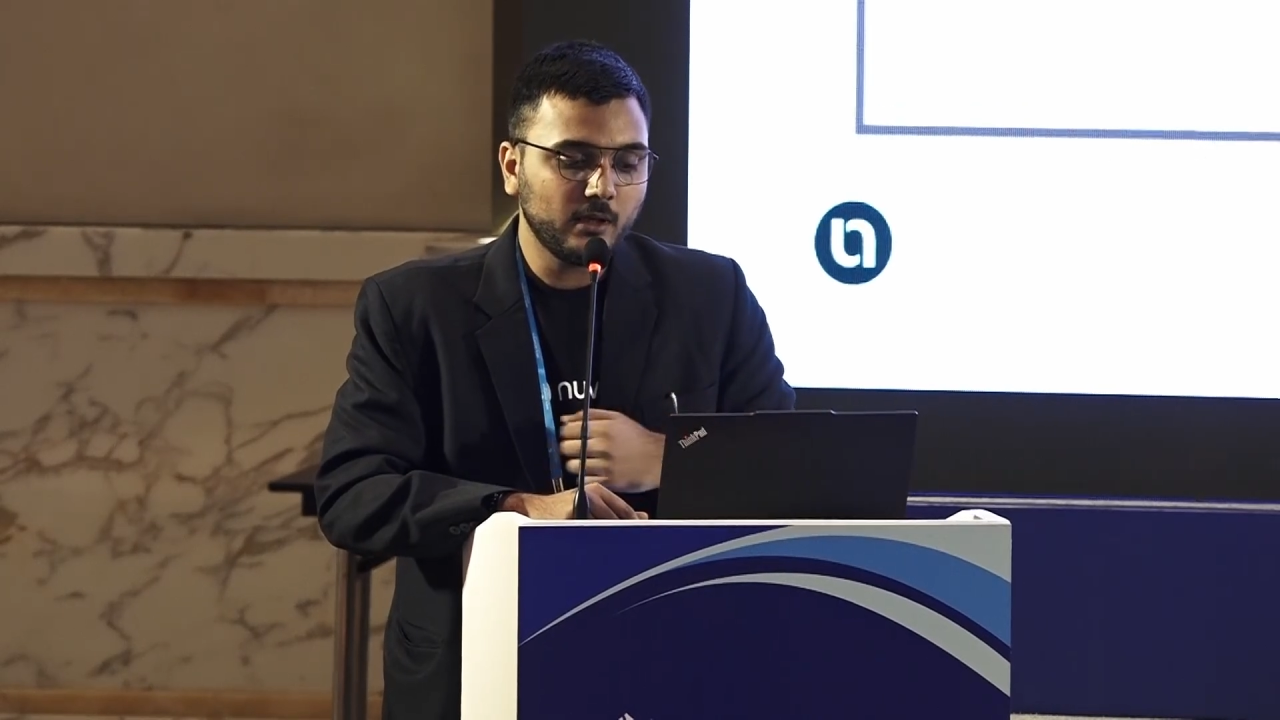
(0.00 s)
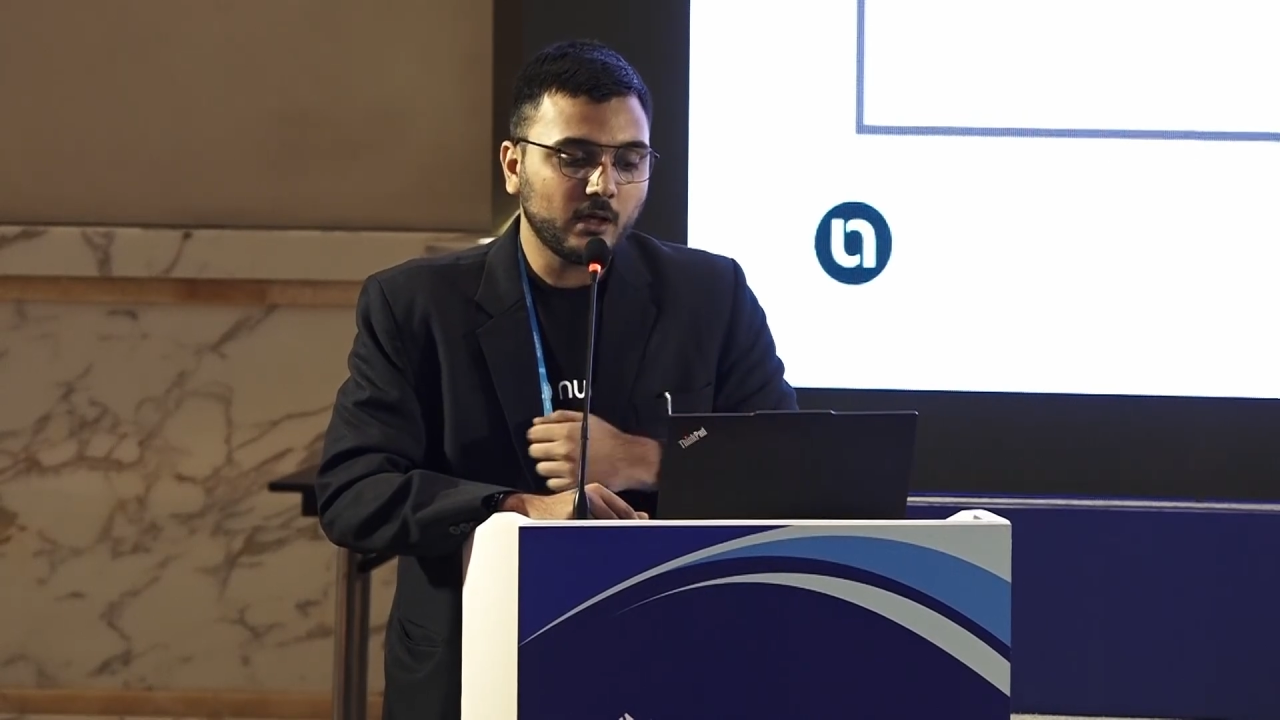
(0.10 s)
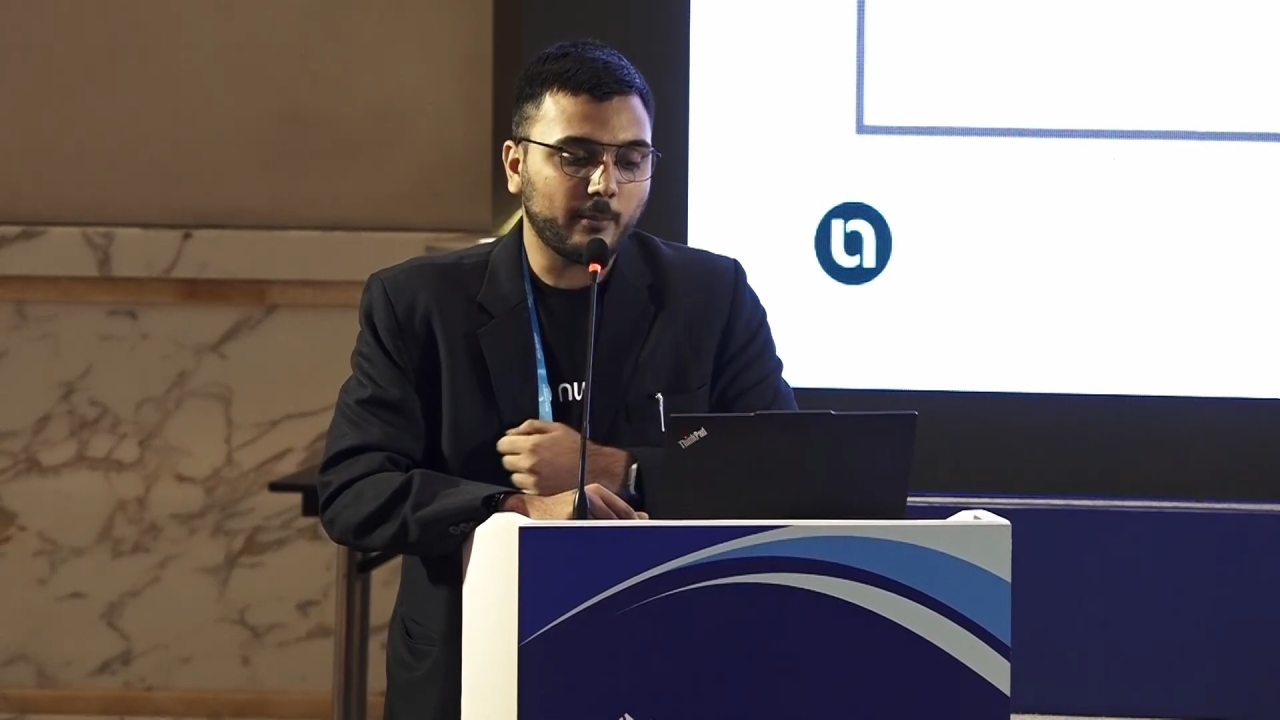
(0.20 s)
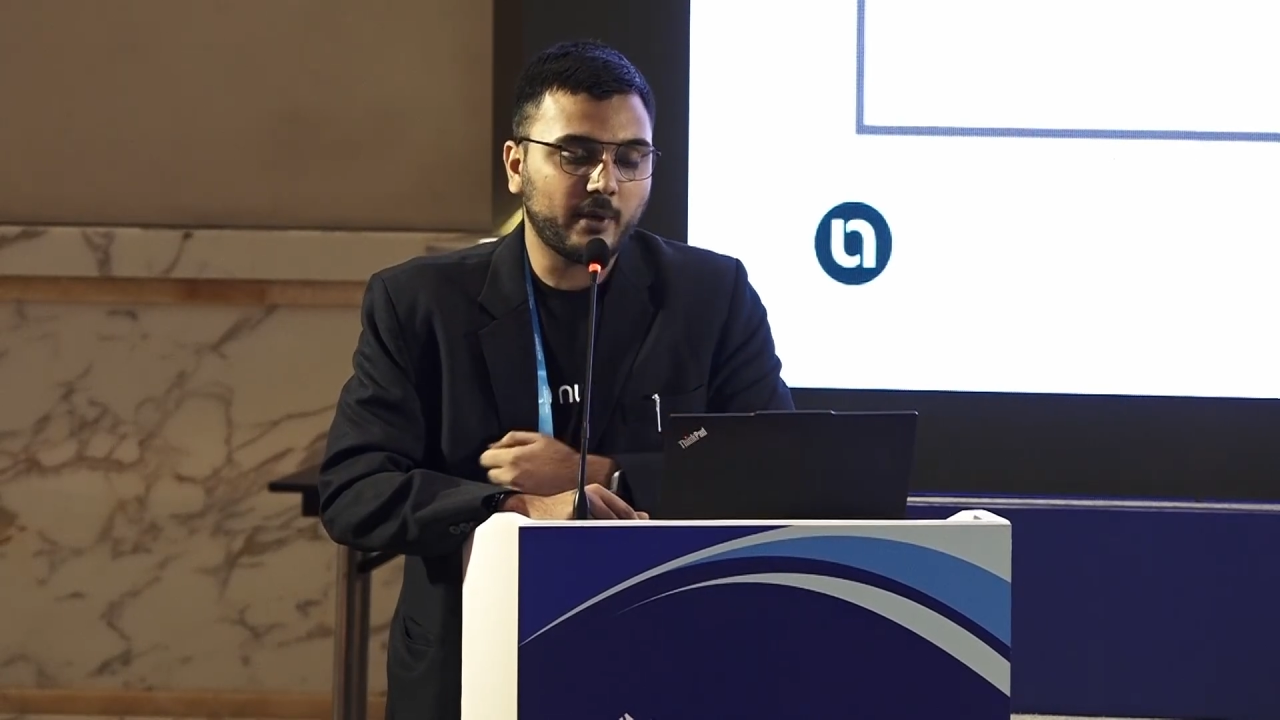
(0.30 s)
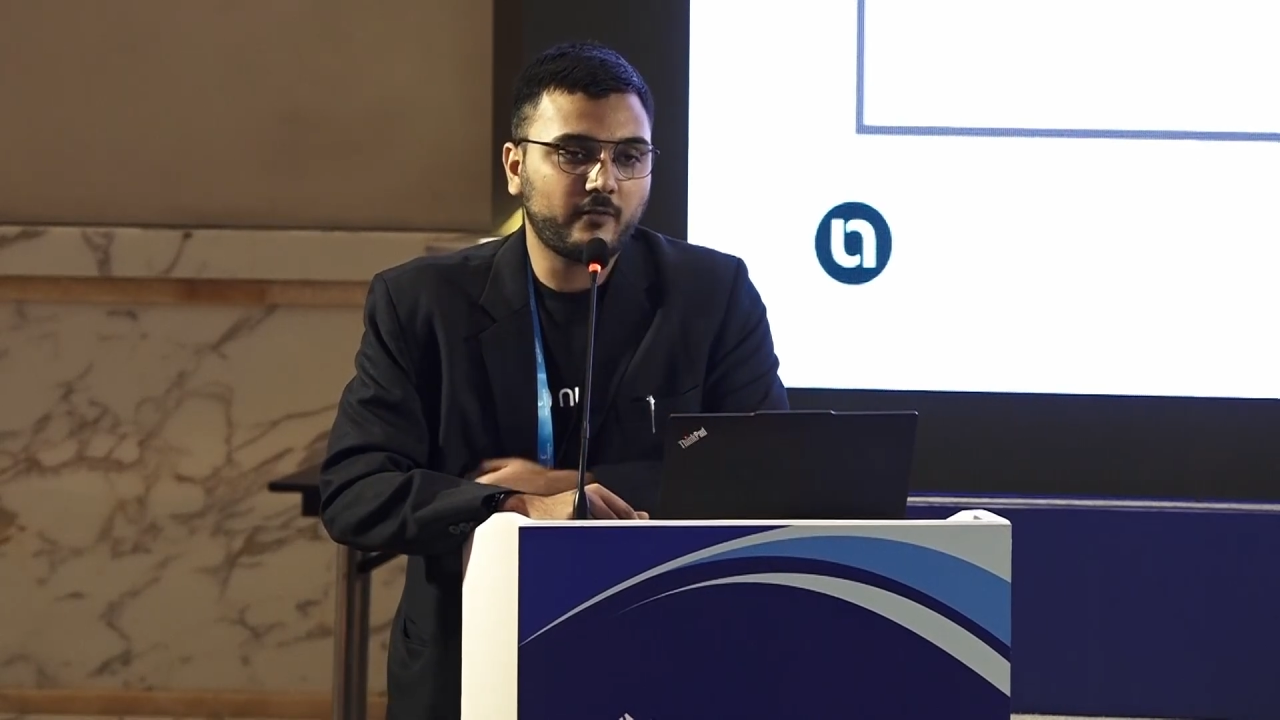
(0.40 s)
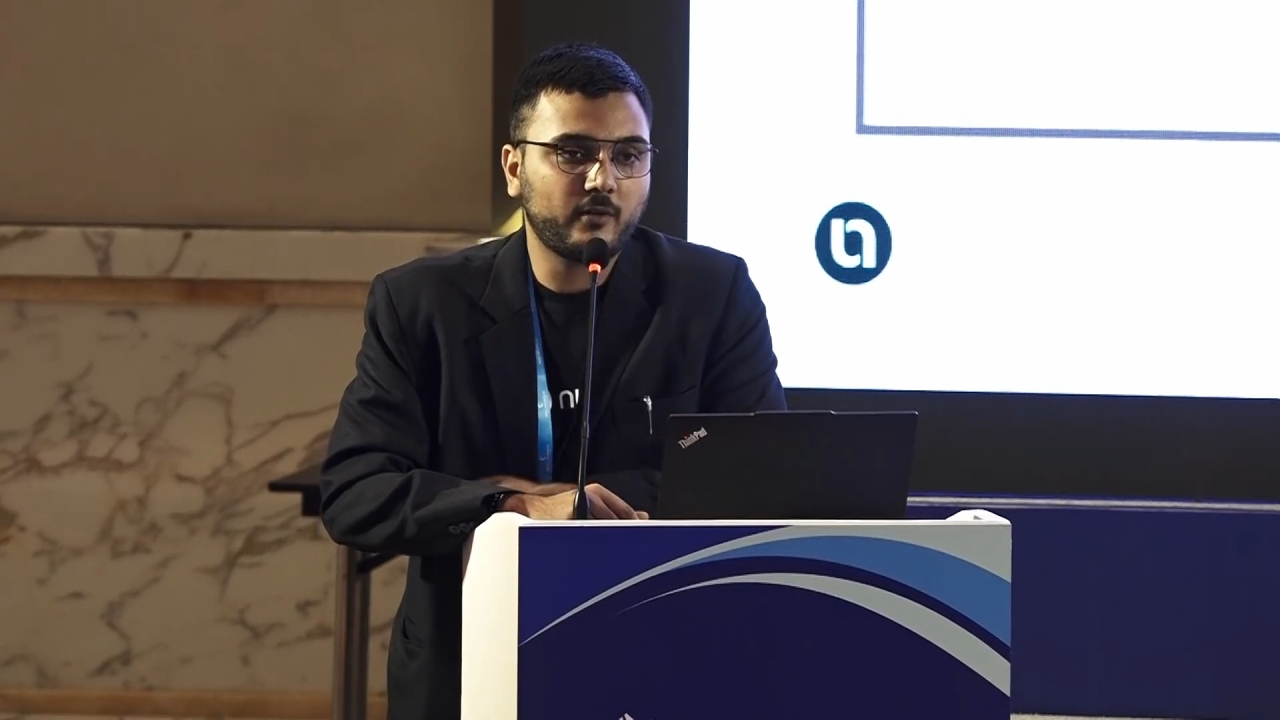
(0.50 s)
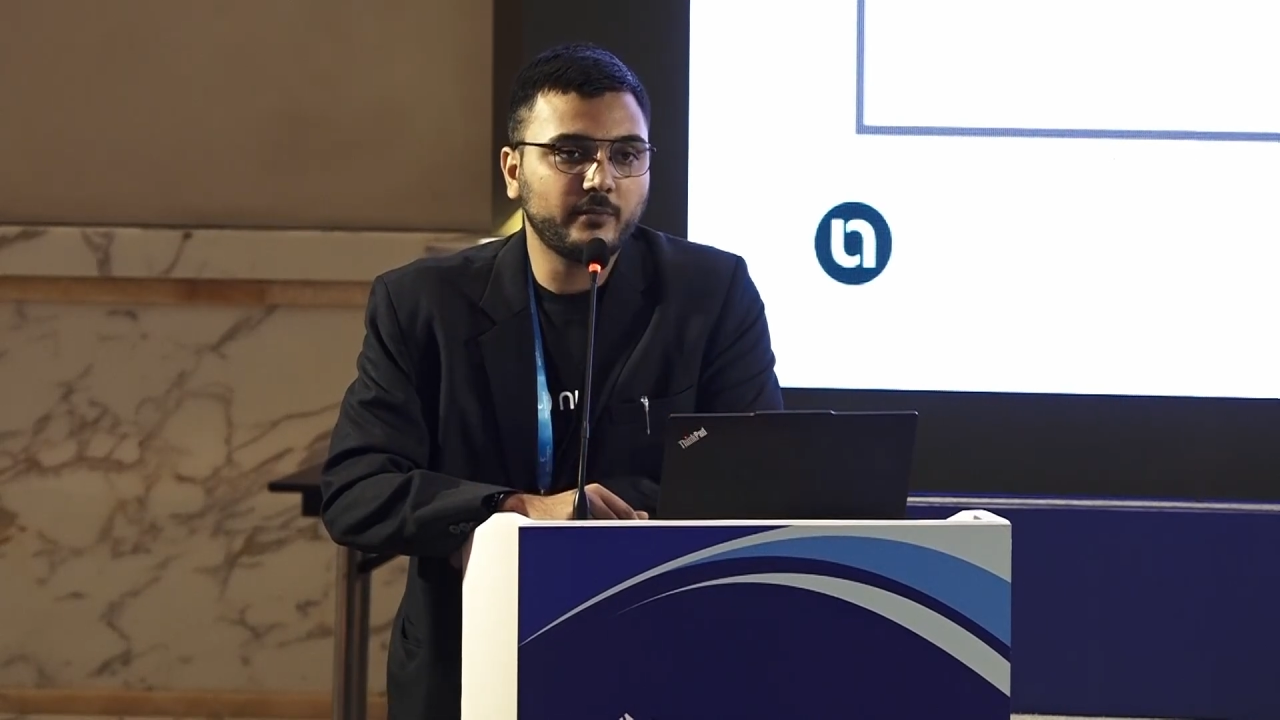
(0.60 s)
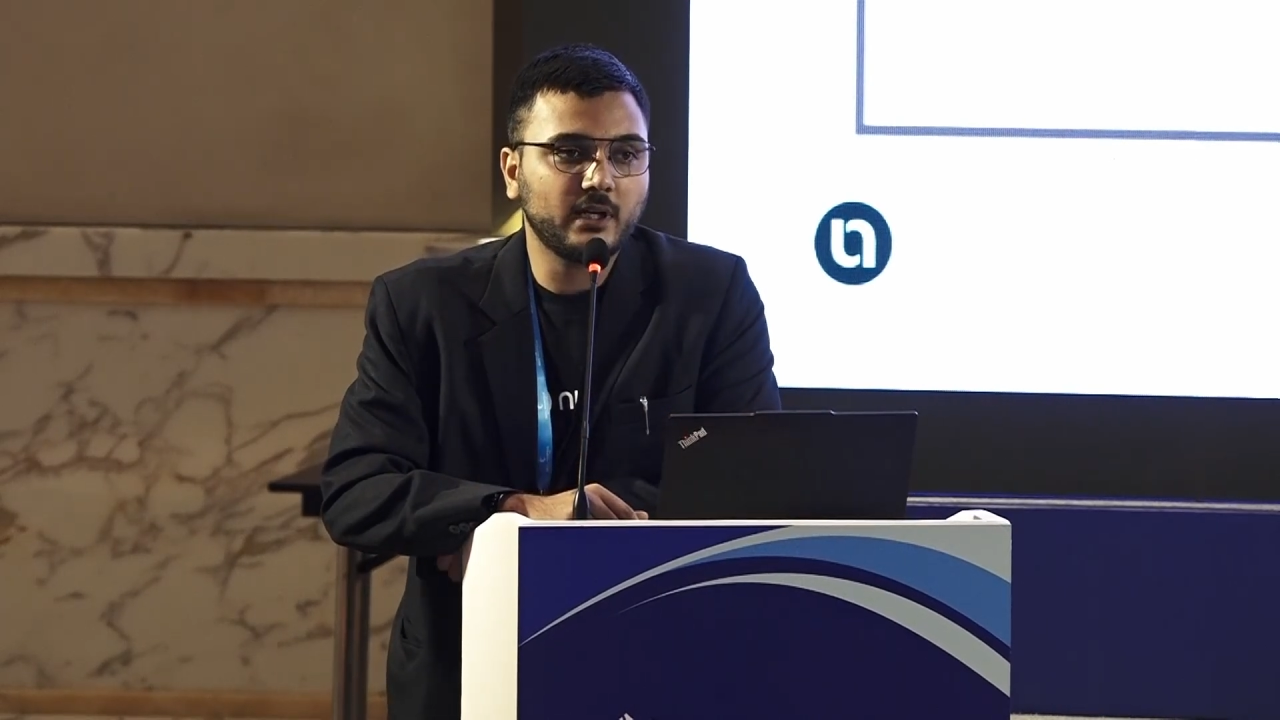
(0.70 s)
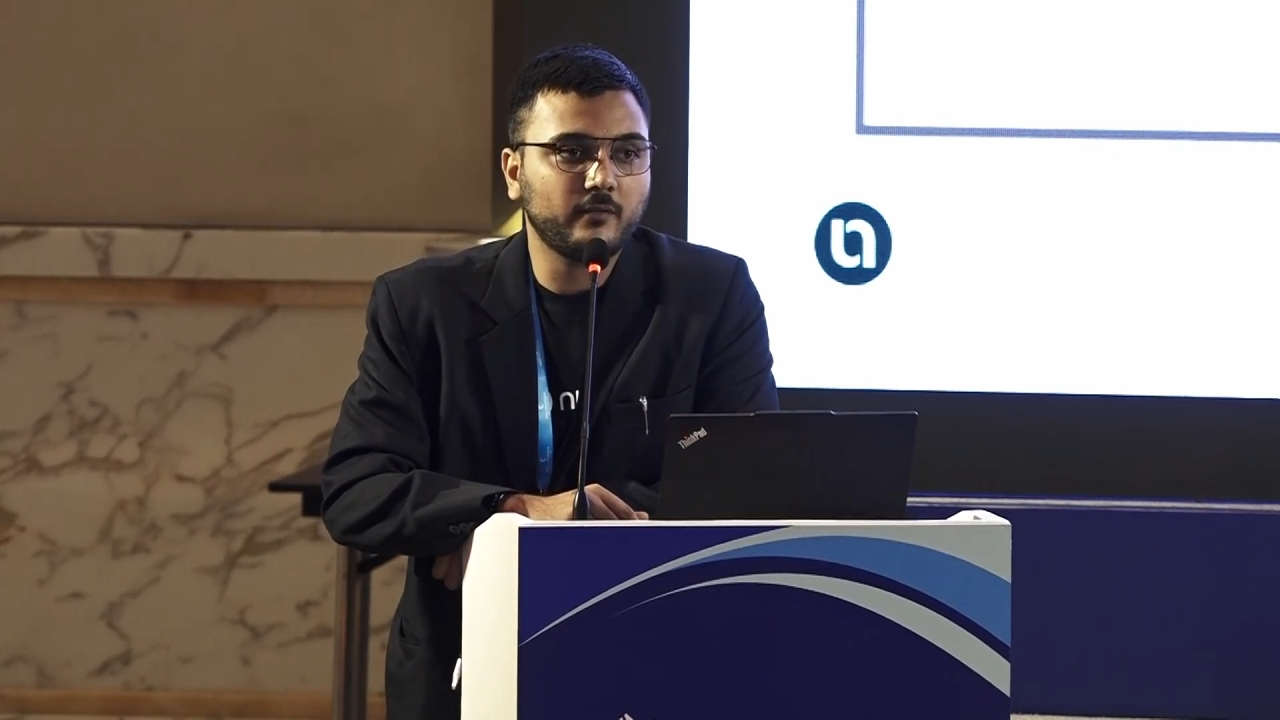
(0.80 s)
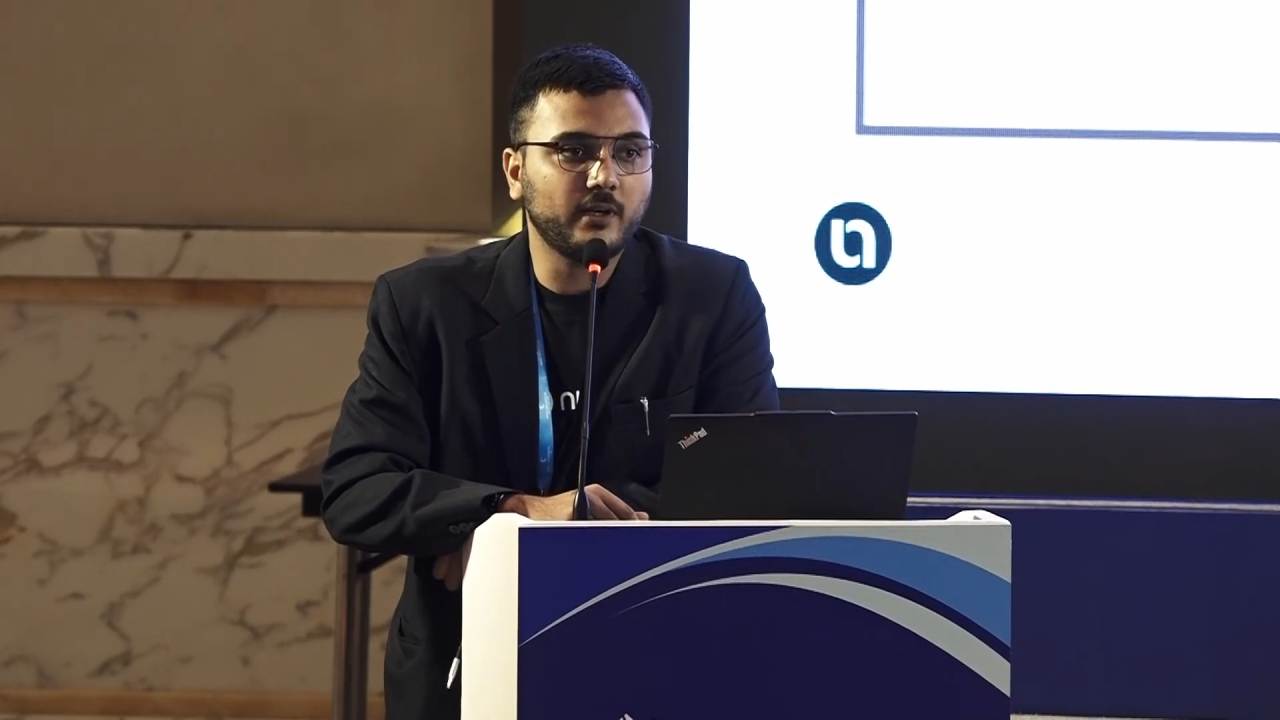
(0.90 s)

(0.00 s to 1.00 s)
Apart from that,